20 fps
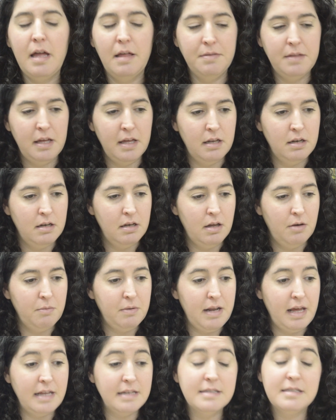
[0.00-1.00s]
And then
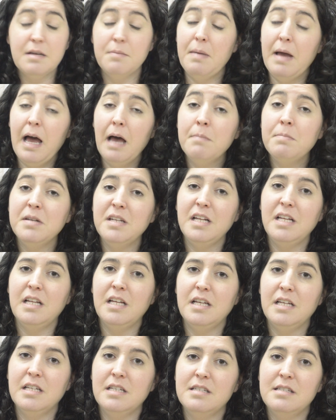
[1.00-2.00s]
what ends up happening
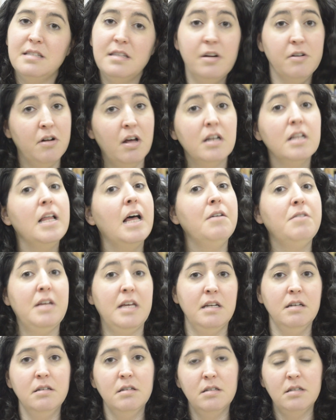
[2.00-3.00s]
is they're not allowed
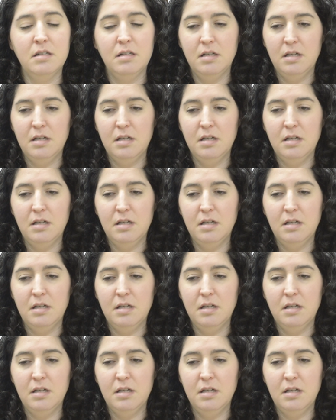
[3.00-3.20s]
in.